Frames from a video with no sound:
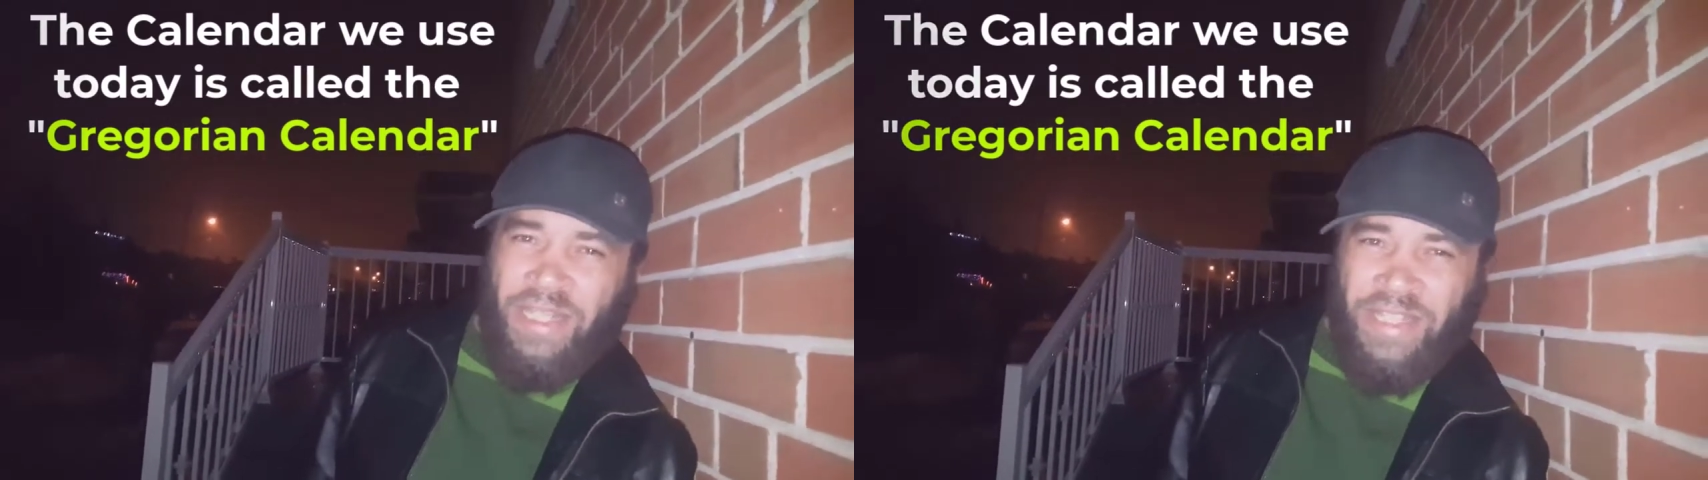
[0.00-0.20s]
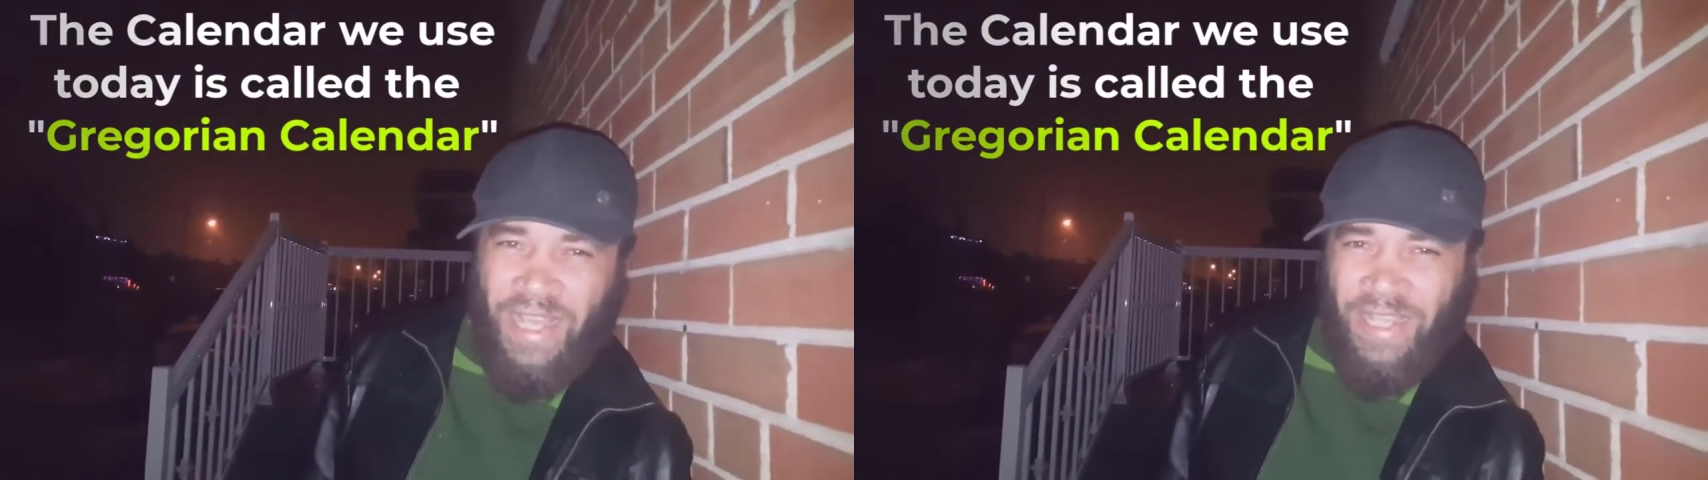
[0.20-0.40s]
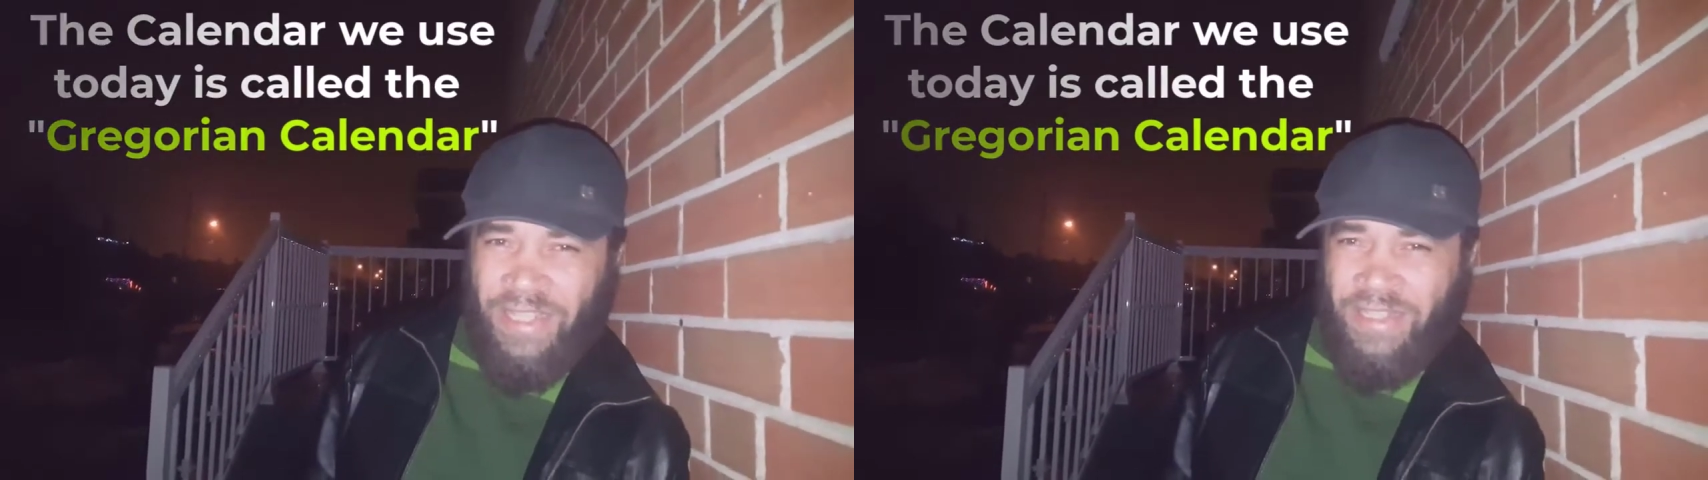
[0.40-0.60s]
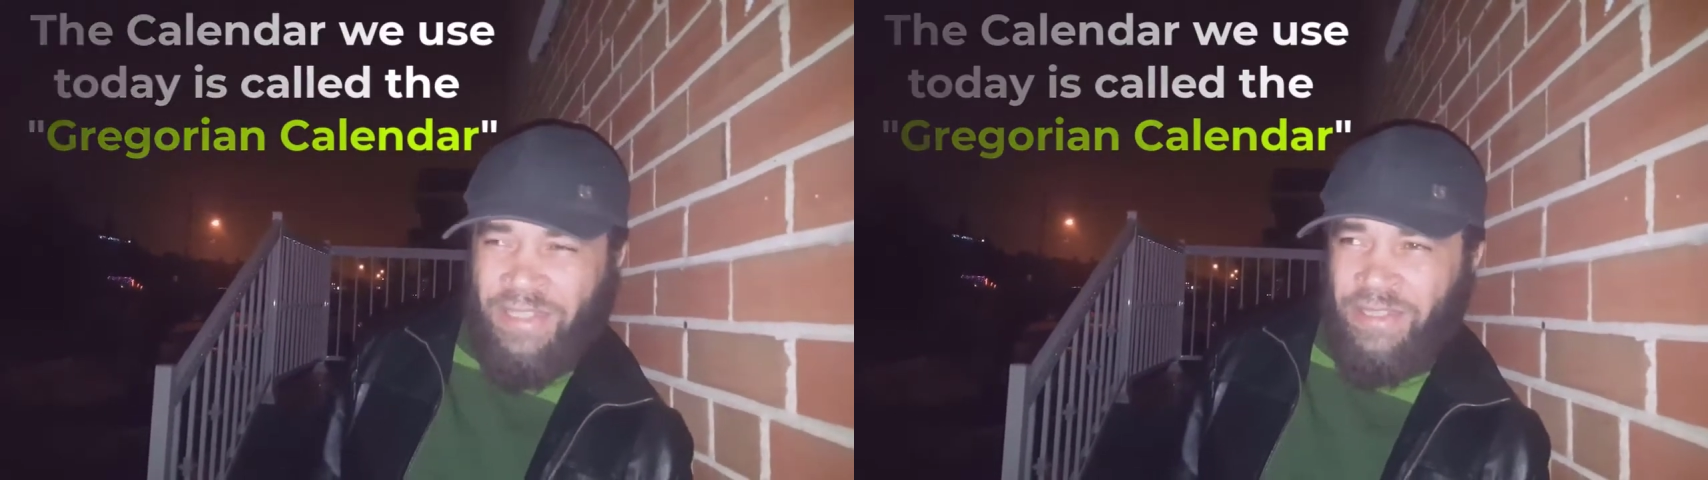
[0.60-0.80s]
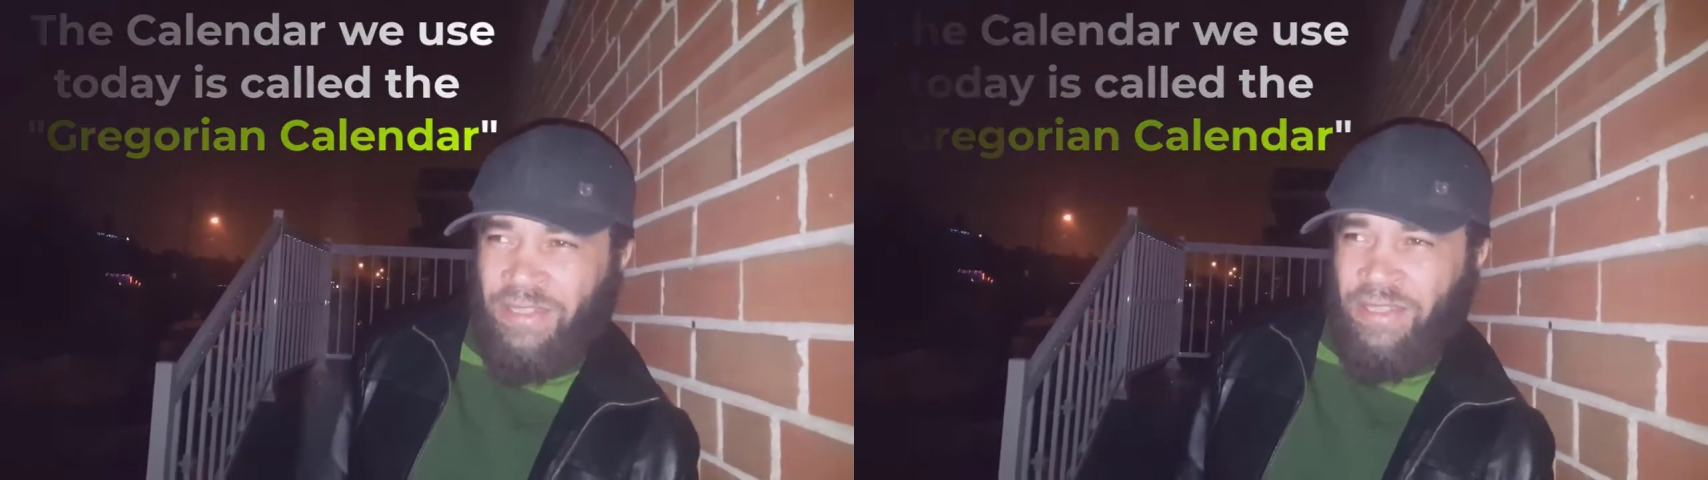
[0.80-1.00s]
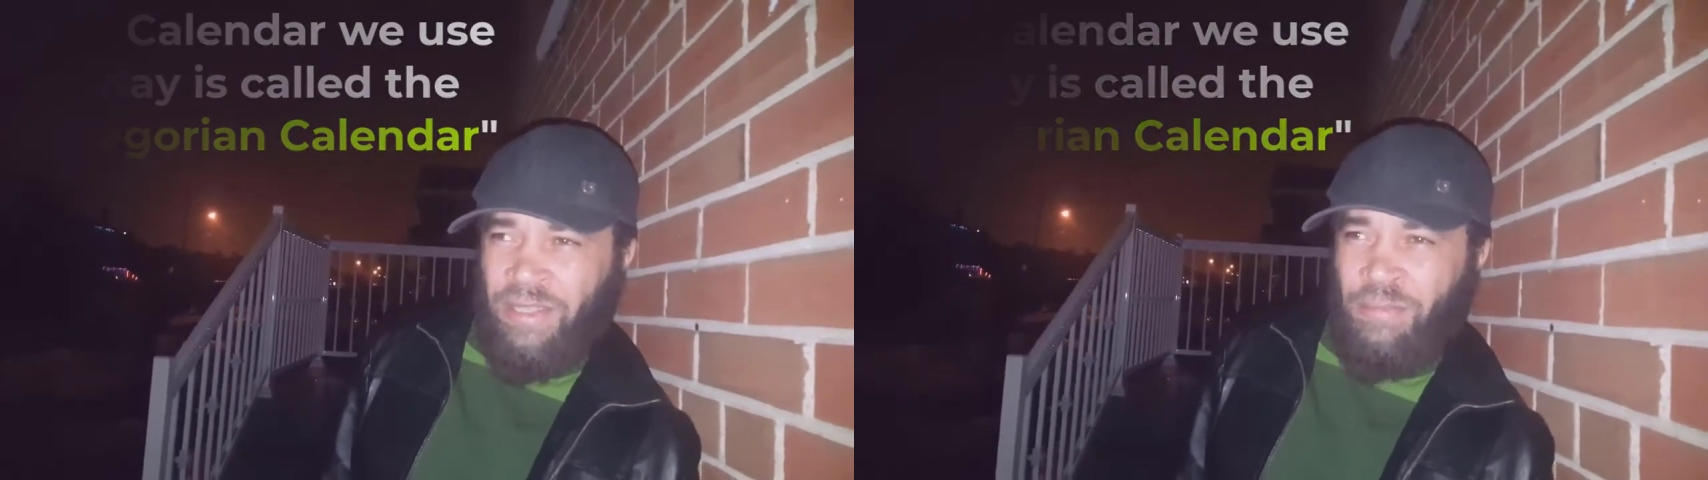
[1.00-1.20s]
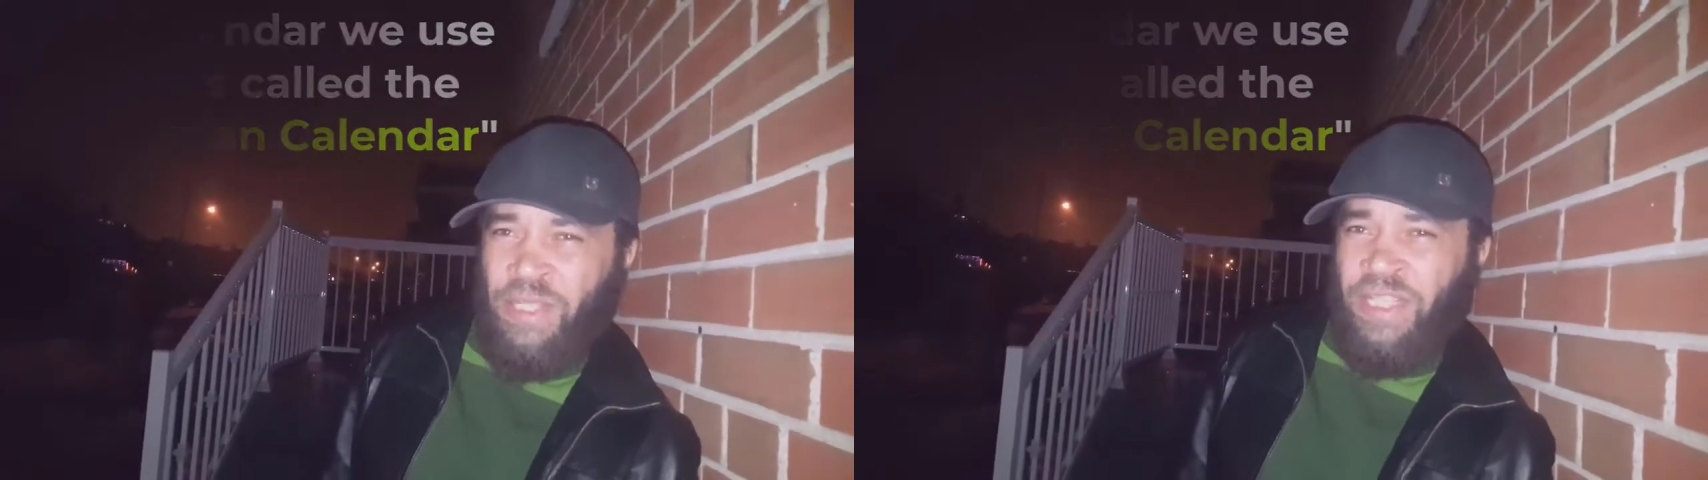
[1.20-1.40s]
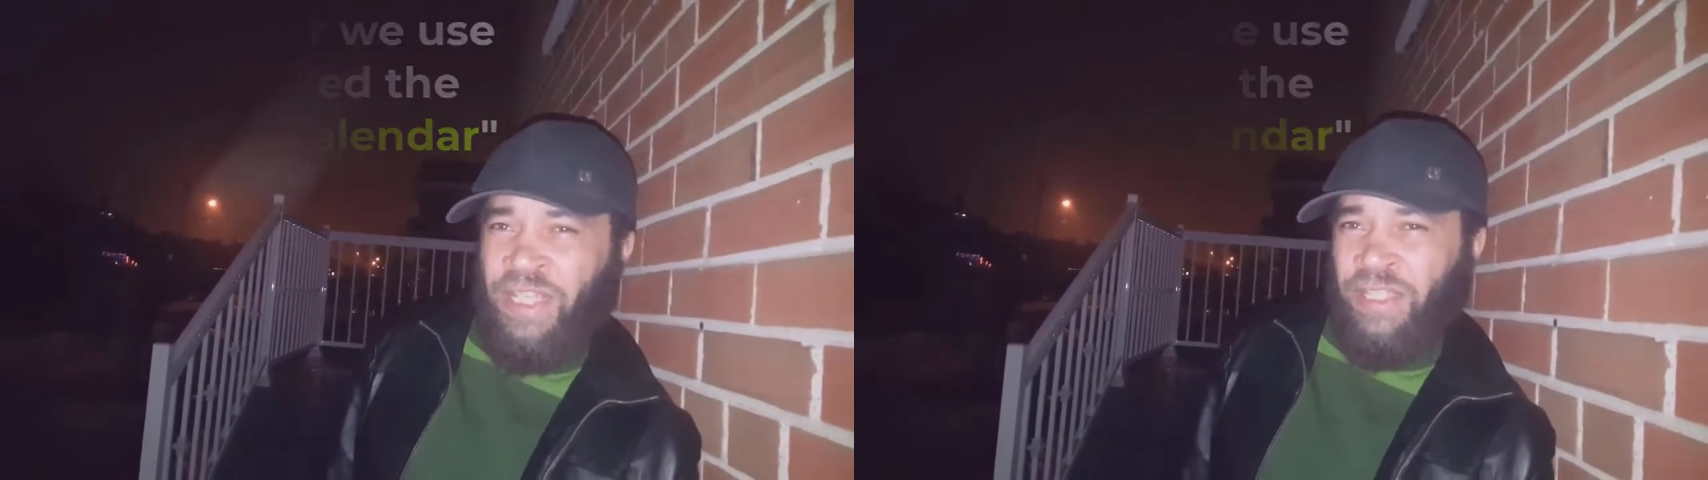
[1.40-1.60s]
Days
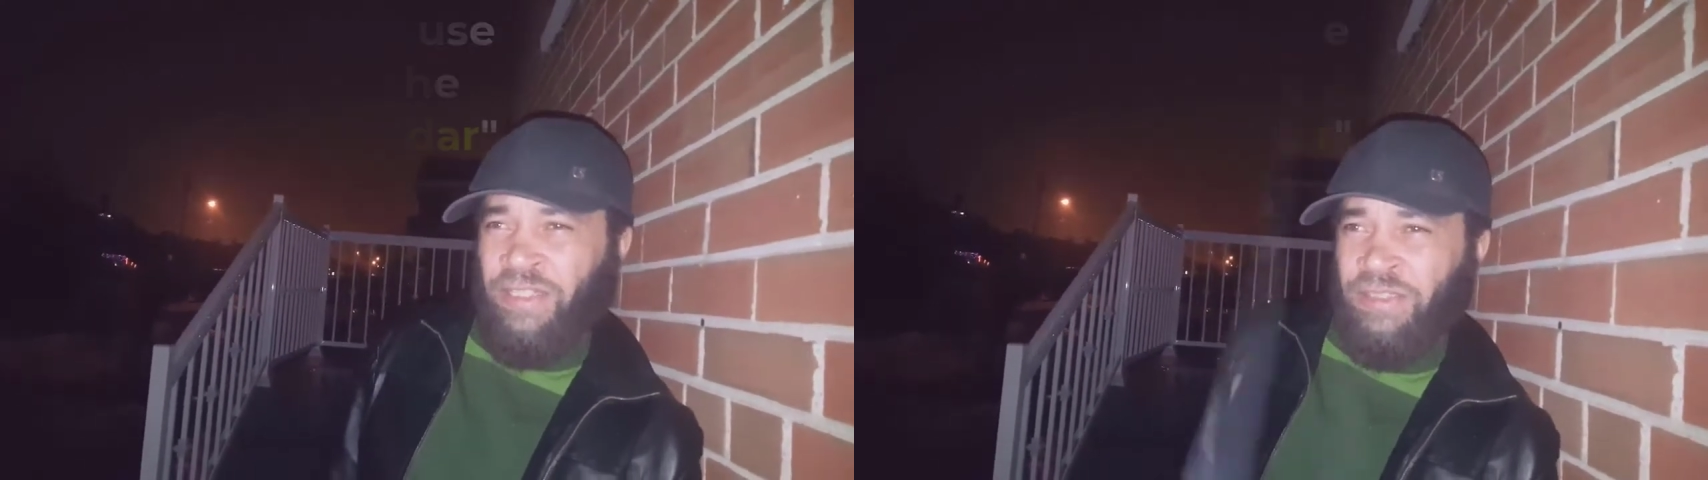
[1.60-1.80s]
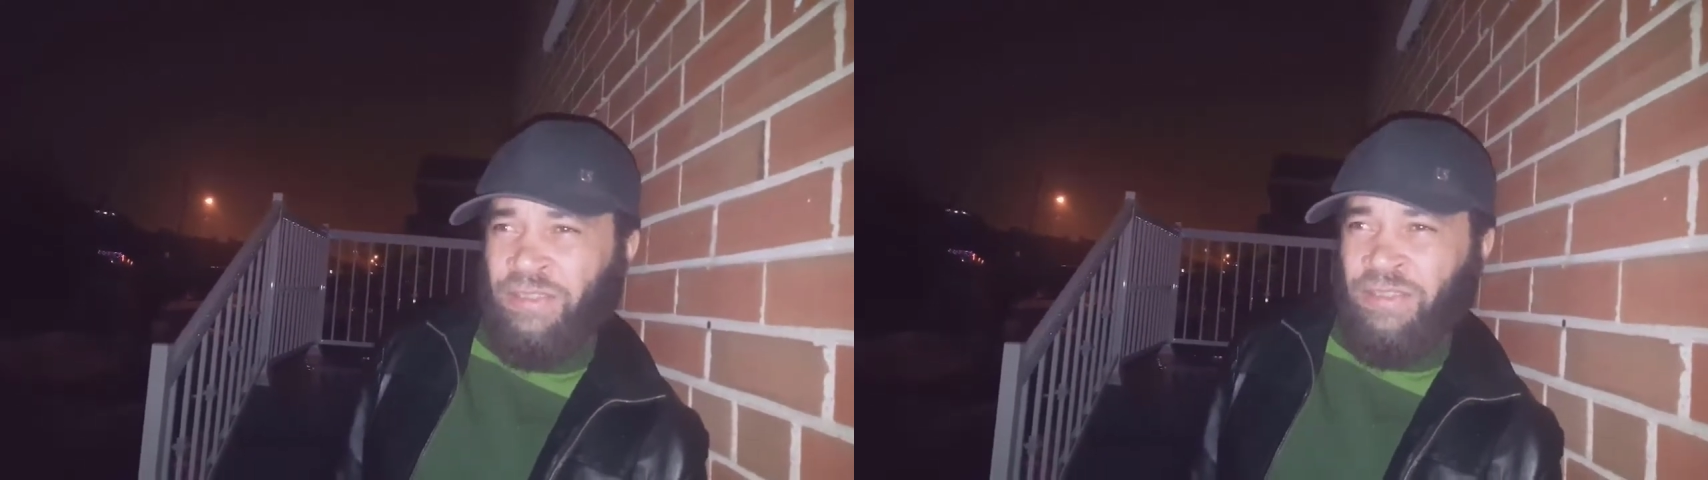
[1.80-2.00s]
begin